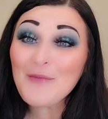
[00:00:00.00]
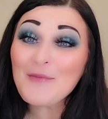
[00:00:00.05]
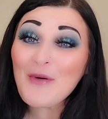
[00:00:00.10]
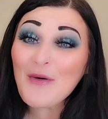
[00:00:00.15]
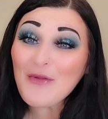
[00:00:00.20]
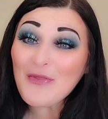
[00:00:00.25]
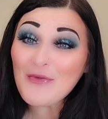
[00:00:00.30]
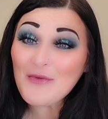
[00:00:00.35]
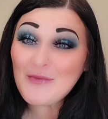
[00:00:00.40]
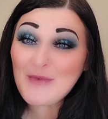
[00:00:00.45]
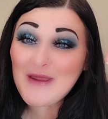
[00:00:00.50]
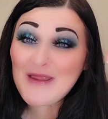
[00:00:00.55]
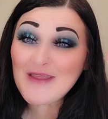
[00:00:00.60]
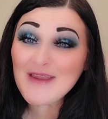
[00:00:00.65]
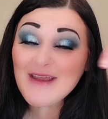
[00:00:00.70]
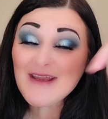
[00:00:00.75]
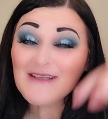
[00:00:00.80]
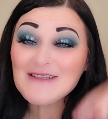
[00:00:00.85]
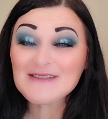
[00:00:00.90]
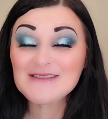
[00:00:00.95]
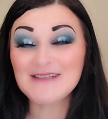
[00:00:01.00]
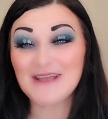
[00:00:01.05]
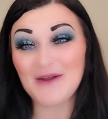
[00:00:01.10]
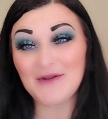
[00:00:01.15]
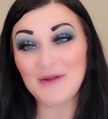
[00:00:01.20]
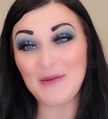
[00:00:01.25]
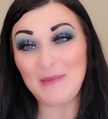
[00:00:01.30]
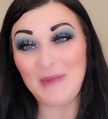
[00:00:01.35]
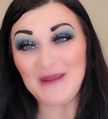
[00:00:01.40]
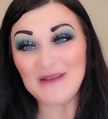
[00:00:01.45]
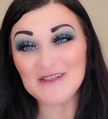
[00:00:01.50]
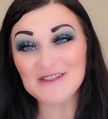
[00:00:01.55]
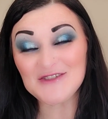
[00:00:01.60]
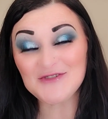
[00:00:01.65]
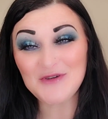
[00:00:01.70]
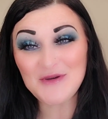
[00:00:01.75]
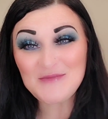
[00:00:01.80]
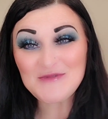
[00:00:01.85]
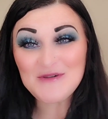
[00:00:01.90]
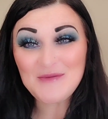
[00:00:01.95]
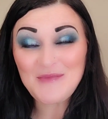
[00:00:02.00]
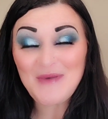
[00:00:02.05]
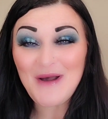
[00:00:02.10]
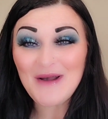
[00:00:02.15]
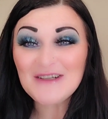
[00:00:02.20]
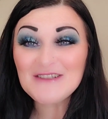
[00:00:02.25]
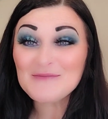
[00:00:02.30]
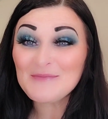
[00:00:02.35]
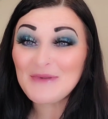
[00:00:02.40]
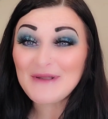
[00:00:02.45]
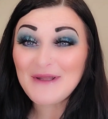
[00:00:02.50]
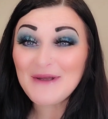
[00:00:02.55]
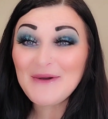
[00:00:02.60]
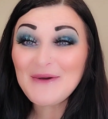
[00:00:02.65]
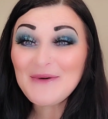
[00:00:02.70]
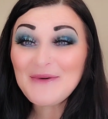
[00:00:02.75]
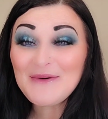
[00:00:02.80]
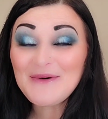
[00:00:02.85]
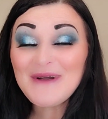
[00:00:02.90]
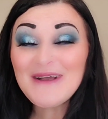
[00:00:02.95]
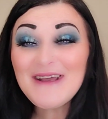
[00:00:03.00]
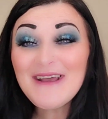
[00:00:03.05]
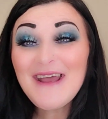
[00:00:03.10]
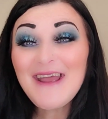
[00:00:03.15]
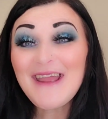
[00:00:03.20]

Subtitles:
Both will be linked down in my description box below.